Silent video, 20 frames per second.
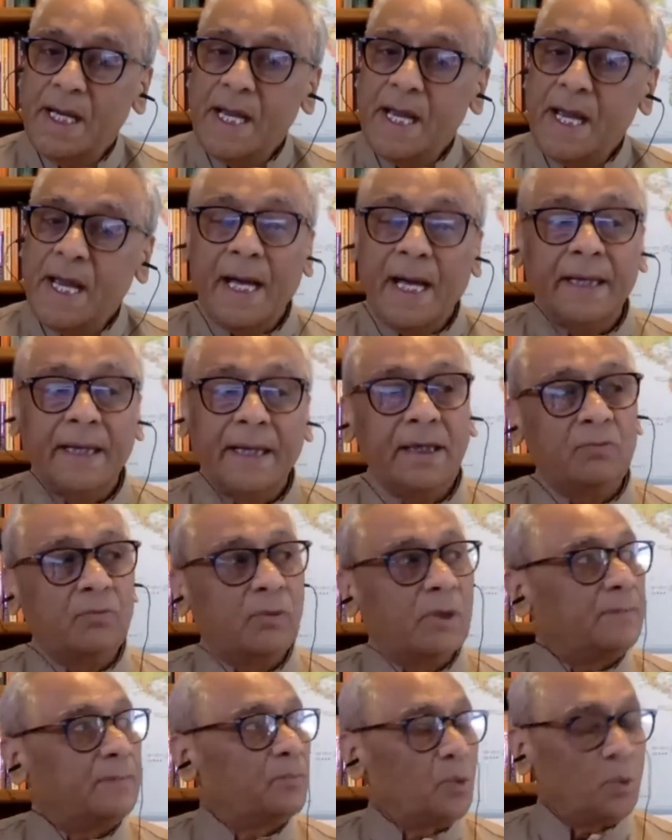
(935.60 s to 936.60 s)
And in
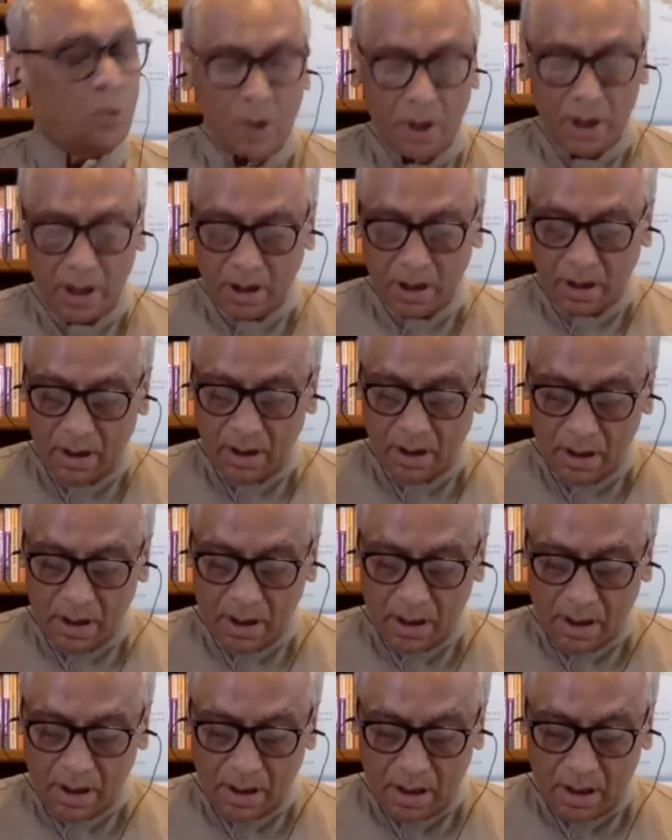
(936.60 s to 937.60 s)
one book,
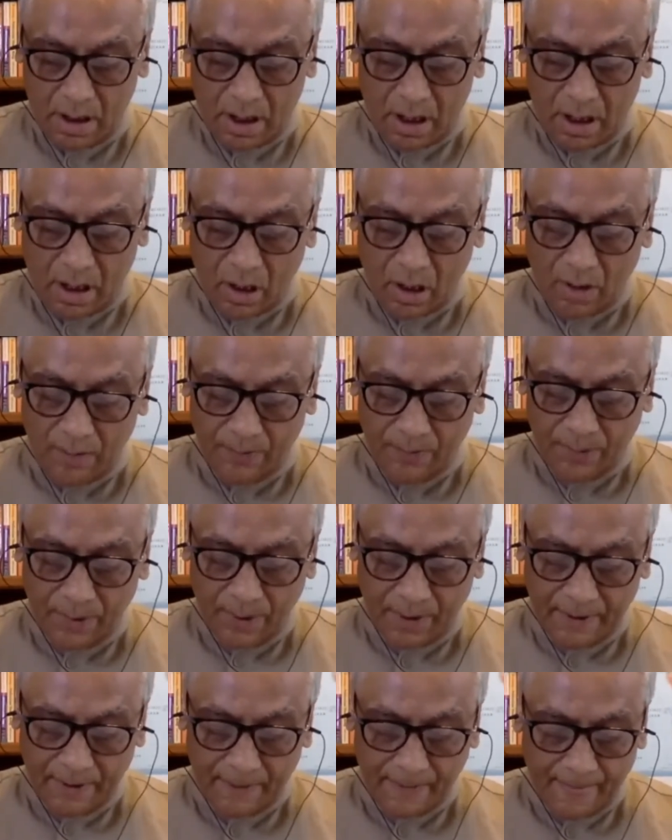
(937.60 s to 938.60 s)
of
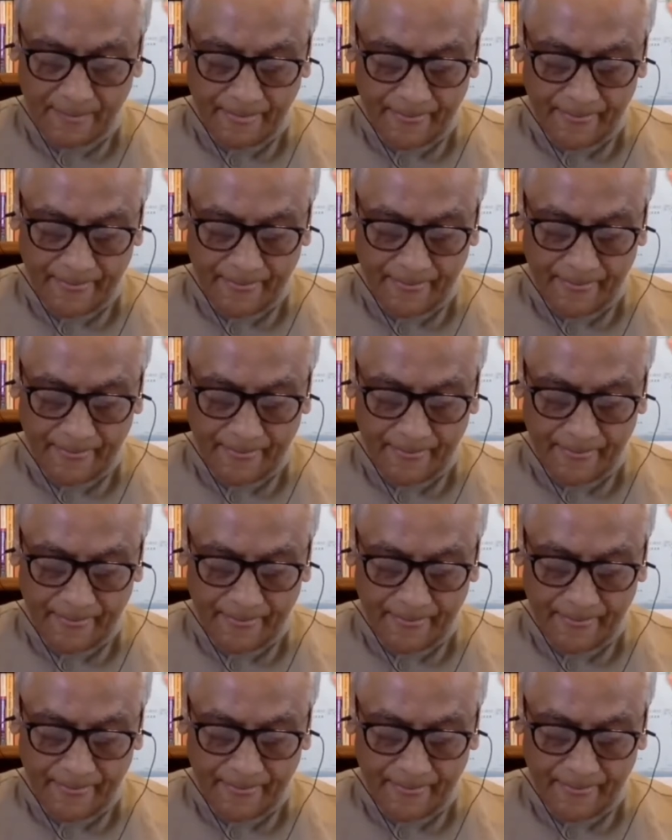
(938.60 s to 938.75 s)
uh,